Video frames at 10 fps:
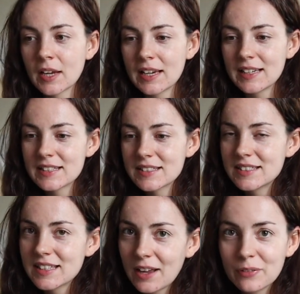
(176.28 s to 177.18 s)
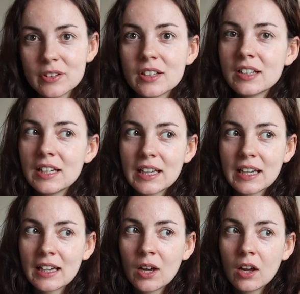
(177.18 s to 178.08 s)
it's
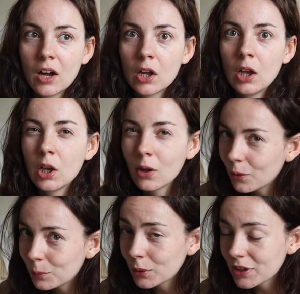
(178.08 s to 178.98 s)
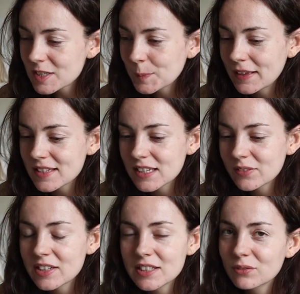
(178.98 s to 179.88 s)
definitely a lot more
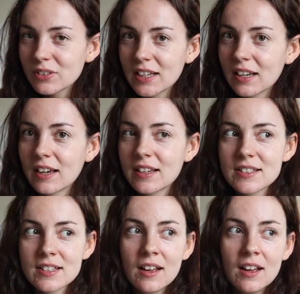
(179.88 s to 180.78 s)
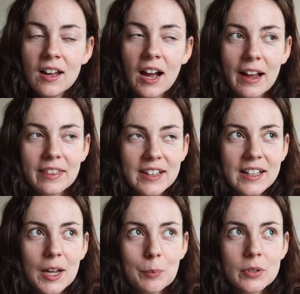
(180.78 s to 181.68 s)
expensive. I didn't realise. I
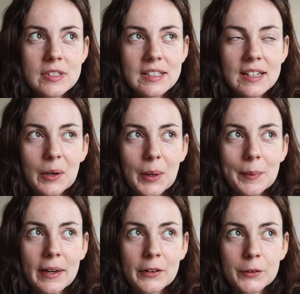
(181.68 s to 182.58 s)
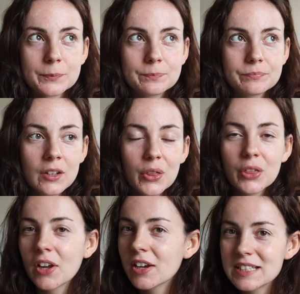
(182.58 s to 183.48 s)
think I printed out about
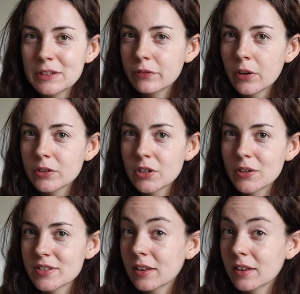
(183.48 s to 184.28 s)
thirty photos